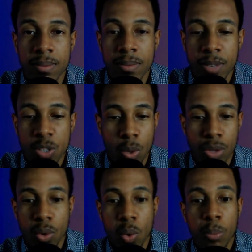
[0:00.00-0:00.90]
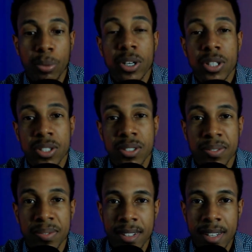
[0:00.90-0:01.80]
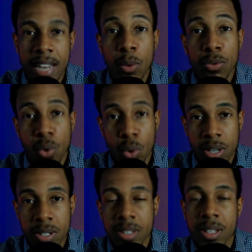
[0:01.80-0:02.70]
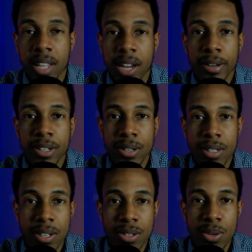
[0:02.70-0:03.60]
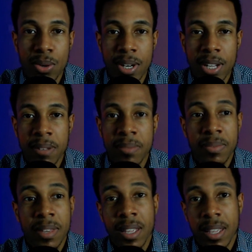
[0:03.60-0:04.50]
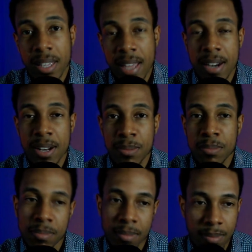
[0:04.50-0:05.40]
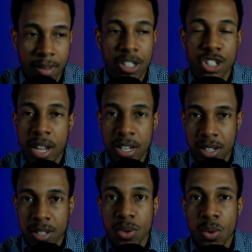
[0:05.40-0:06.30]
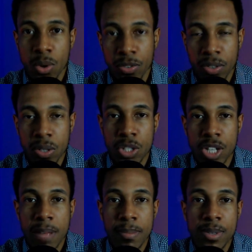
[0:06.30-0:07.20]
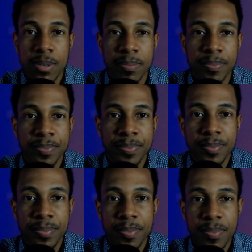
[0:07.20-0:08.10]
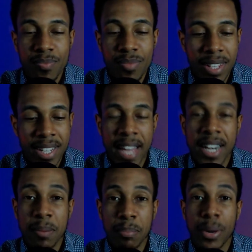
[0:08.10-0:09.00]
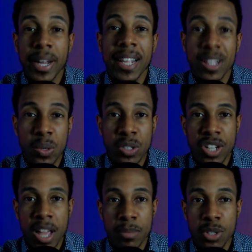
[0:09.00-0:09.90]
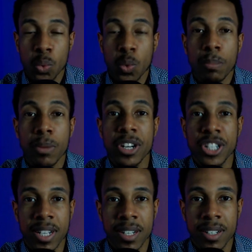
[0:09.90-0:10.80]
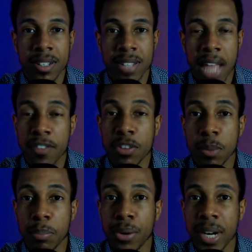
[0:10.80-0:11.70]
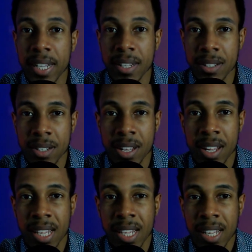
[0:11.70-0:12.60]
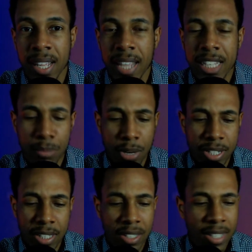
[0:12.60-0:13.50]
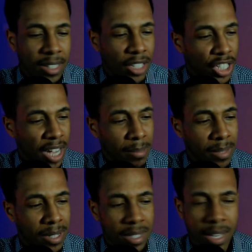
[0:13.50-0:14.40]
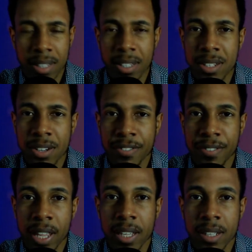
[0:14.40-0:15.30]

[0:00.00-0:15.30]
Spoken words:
It's worth your whole purse. Now, of course, the character in this story, he ended up exchanging his gold for those gems. He ended up bringing those gems to a merchant to have them appraised, and the merchant looked at the gems and said, these are fake.